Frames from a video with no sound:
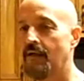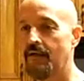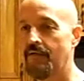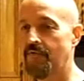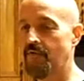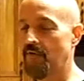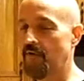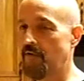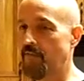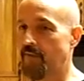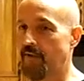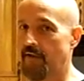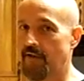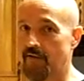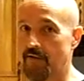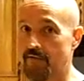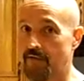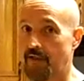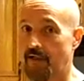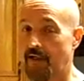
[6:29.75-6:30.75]
if you're on a
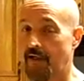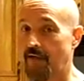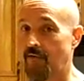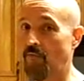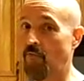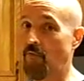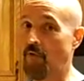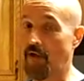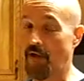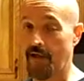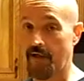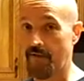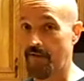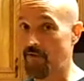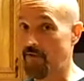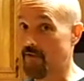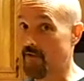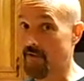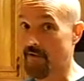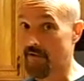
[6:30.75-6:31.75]
paleo diet, why do
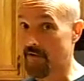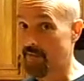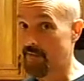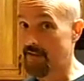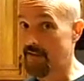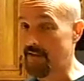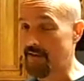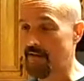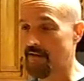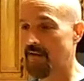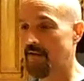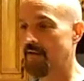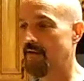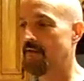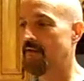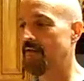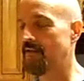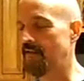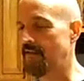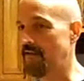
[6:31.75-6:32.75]
you cook your meat
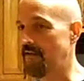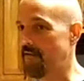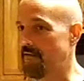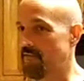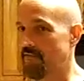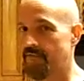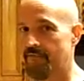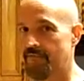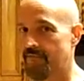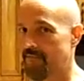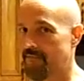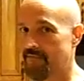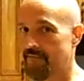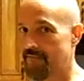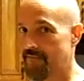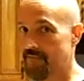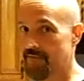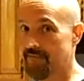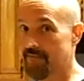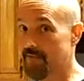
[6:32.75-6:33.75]
if
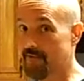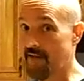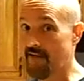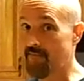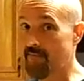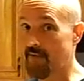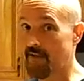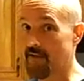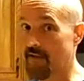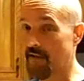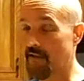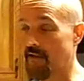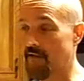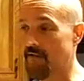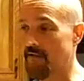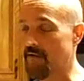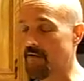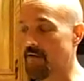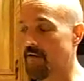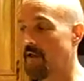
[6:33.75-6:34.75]
cavemen can't
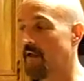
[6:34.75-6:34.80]
cook?